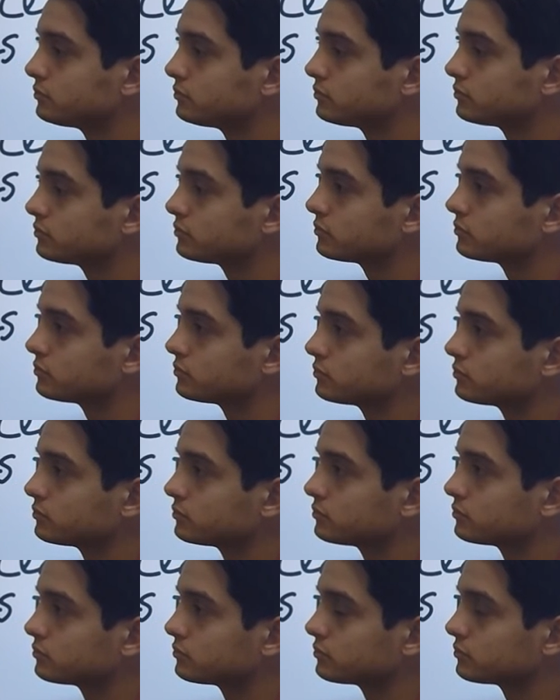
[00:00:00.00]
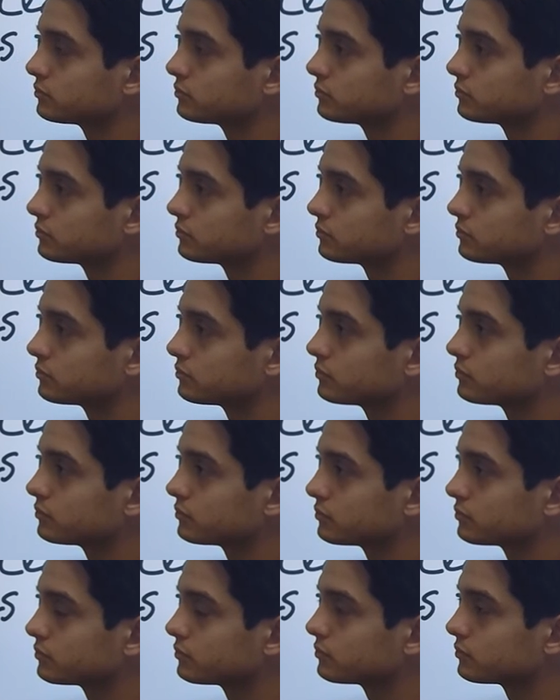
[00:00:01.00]

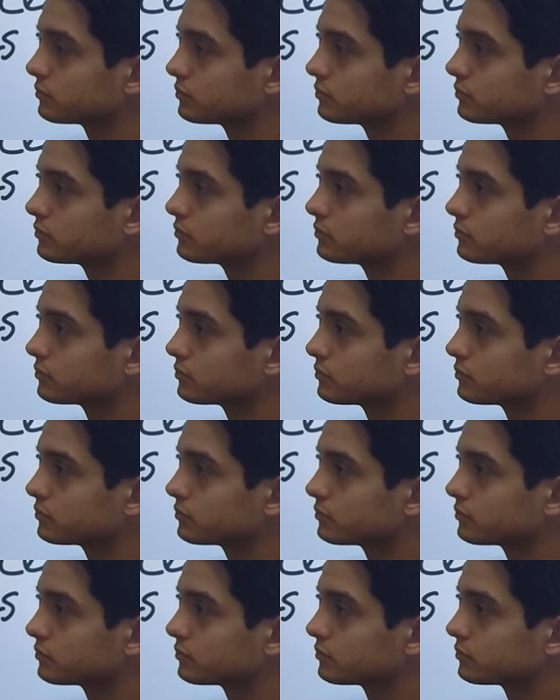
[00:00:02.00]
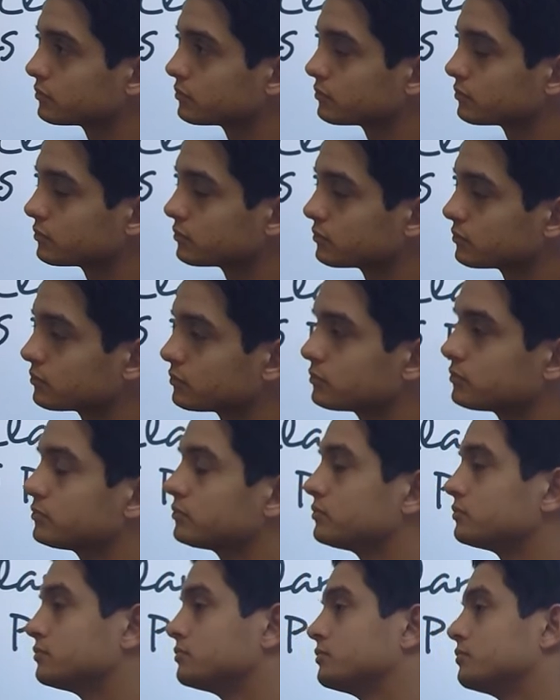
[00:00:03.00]

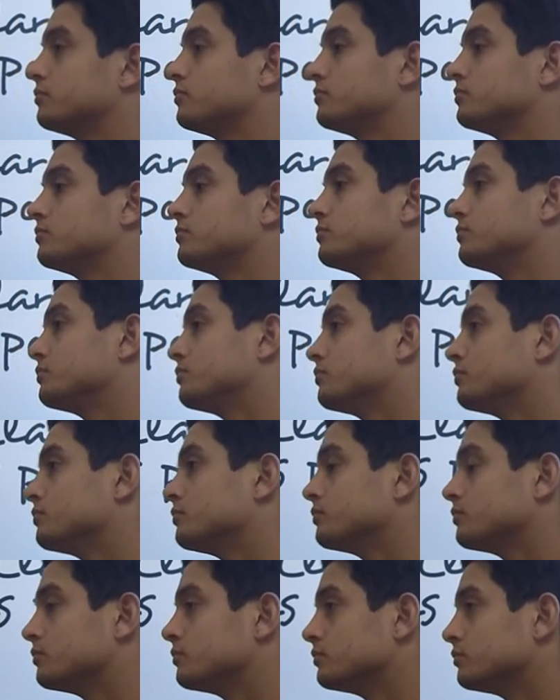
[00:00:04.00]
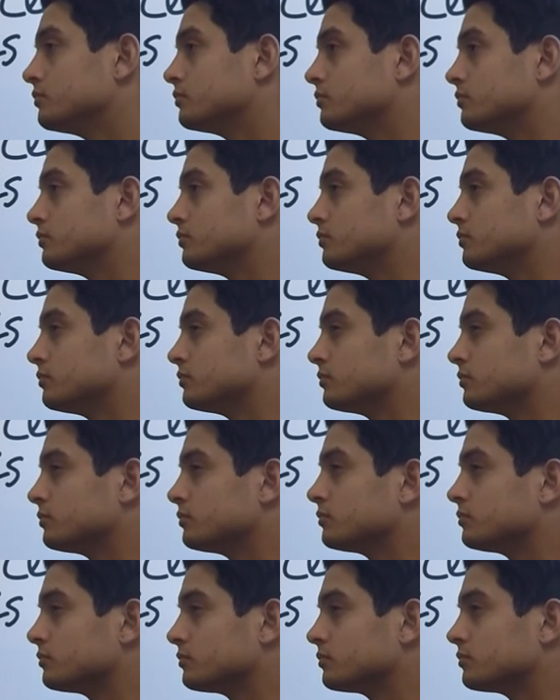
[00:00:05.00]

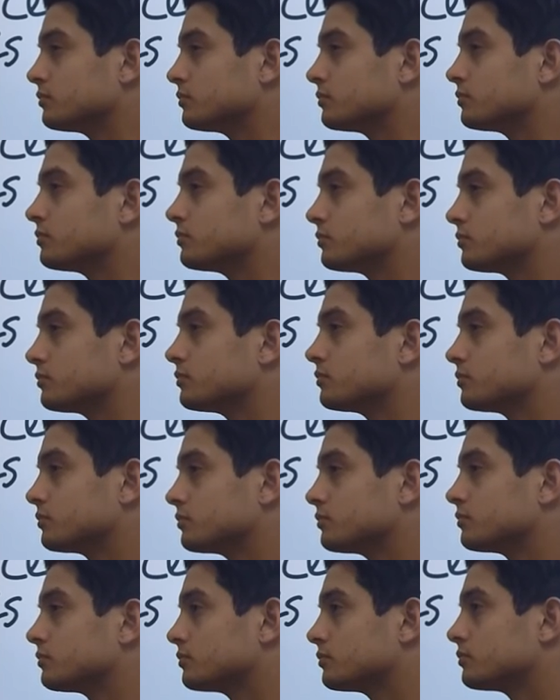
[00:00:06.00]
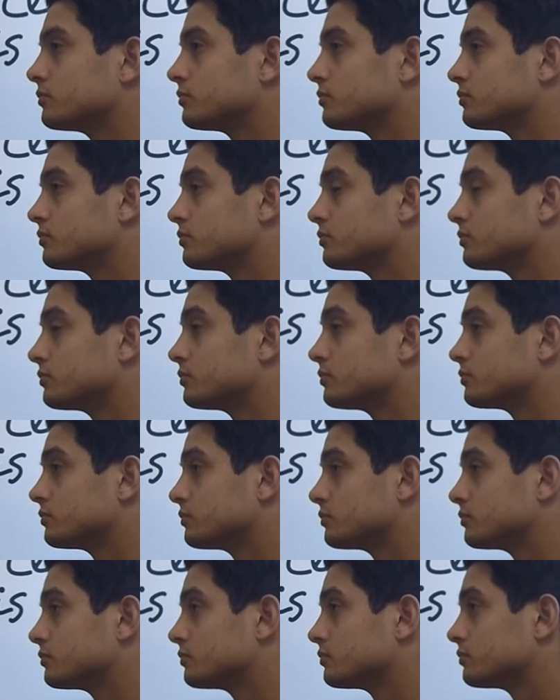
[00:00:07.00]
[no speech]